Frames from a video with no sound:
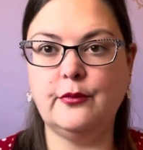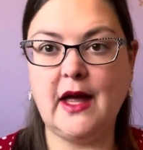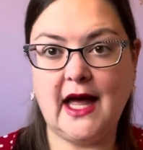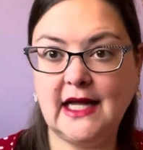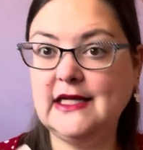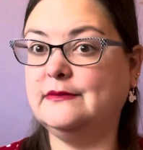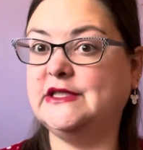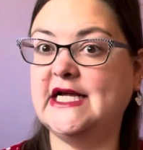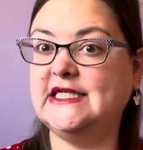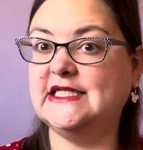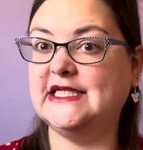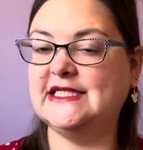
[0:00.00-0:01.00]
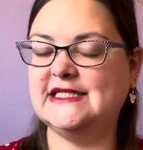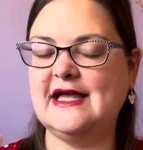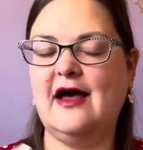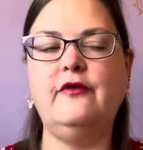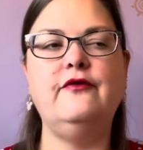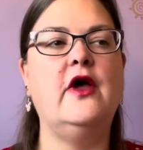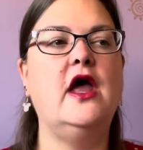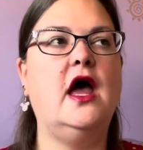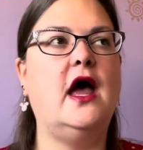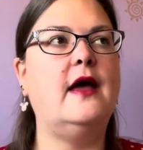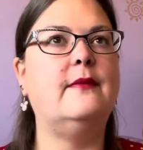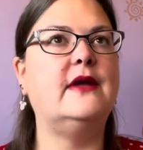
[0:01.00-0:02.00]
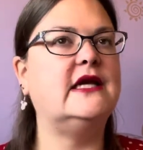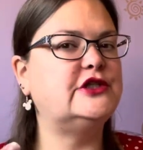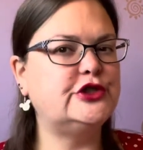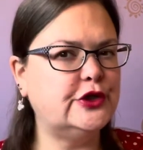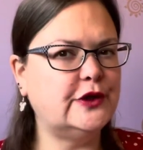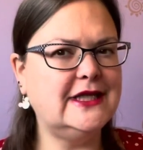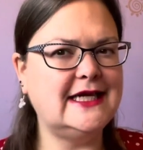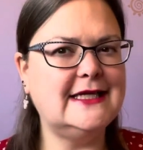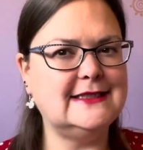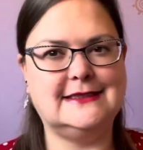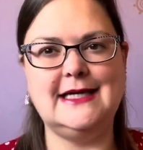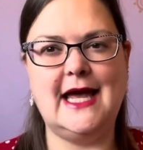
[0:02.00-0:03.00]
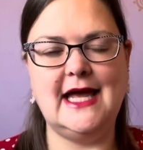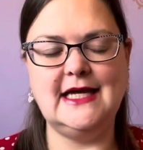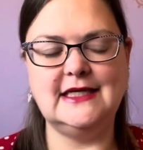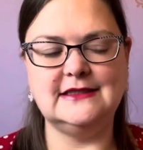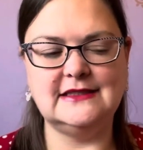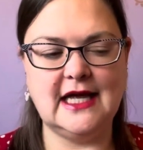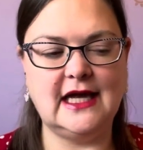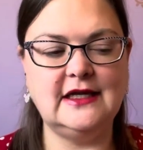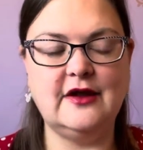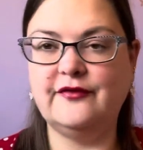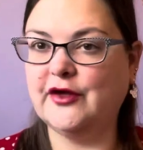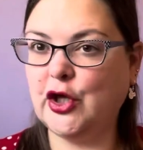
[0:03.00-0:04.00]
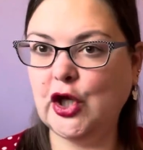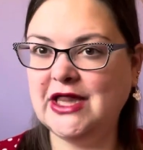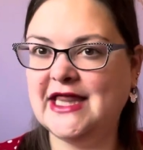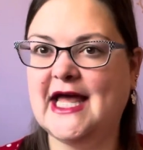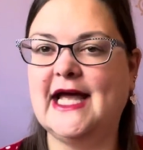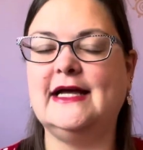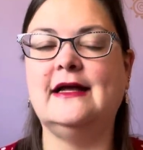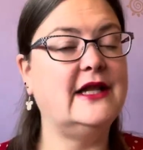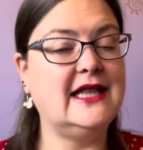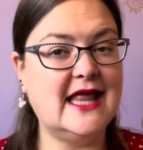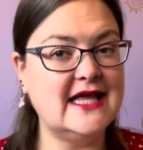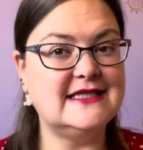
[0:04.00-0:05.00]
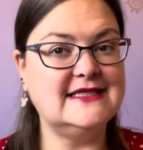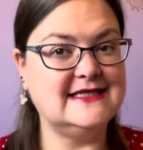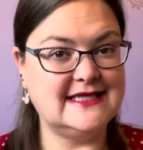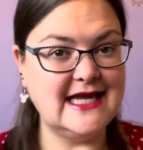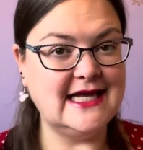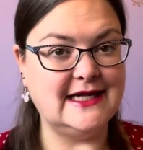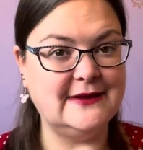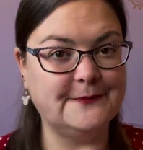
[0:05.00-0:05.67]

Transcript: adaptation itself, surely is a sign of a good thing. Let's see.